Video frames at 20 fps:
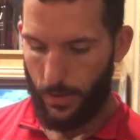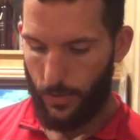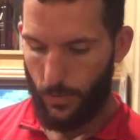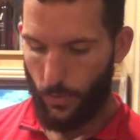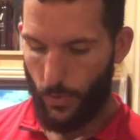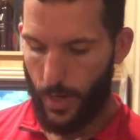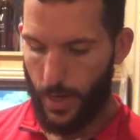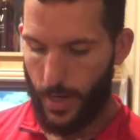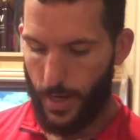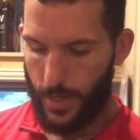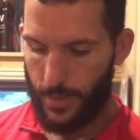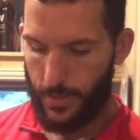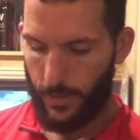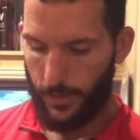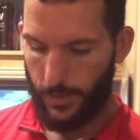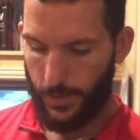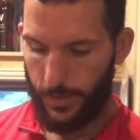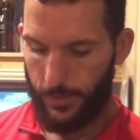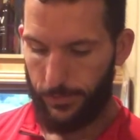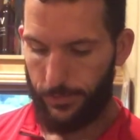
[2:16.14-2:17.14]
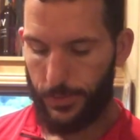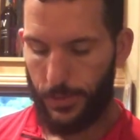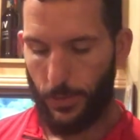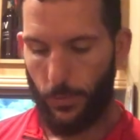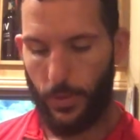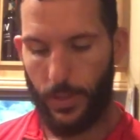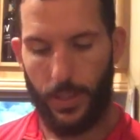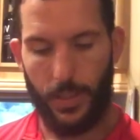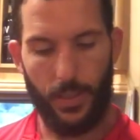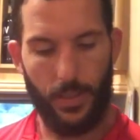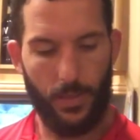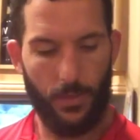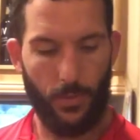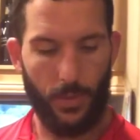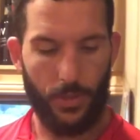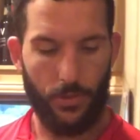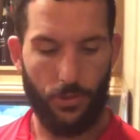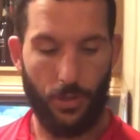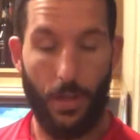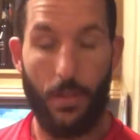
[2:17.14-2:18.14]
whey isolate. So we're
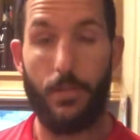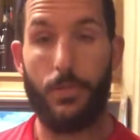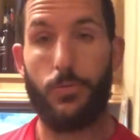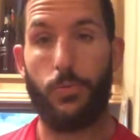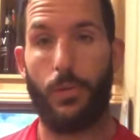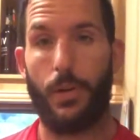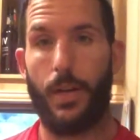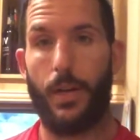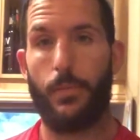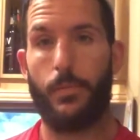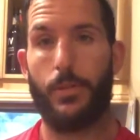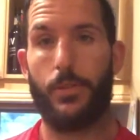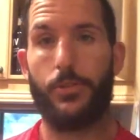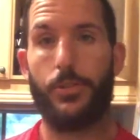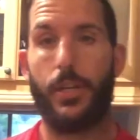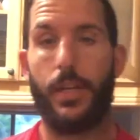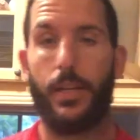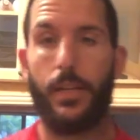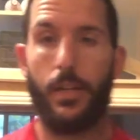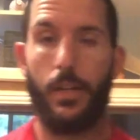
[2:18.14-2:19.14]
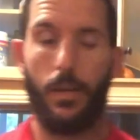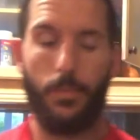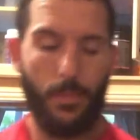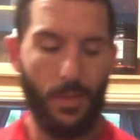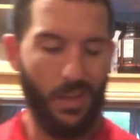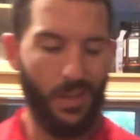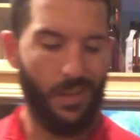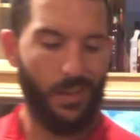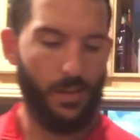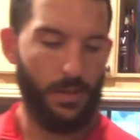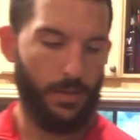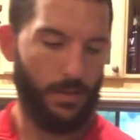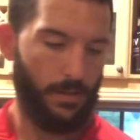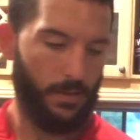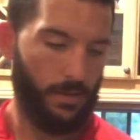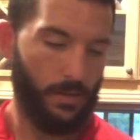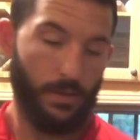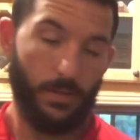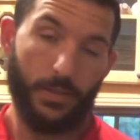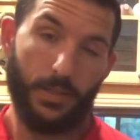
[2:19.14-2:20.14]
gonna try this one out. I'm gonna shake it up
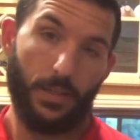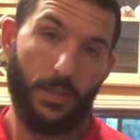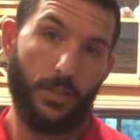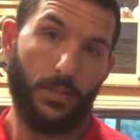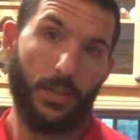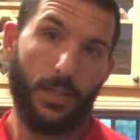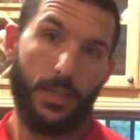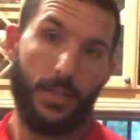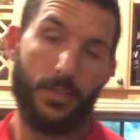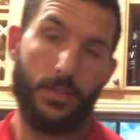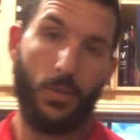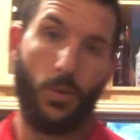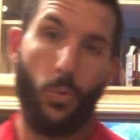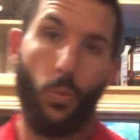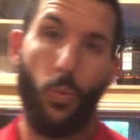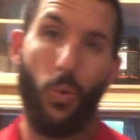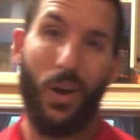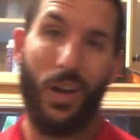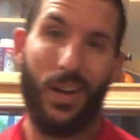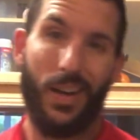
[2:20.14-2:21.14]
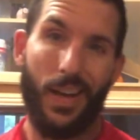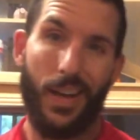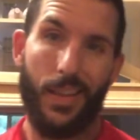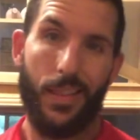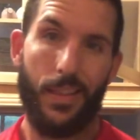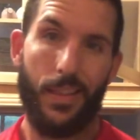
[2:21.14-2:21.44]
and tell you guys what I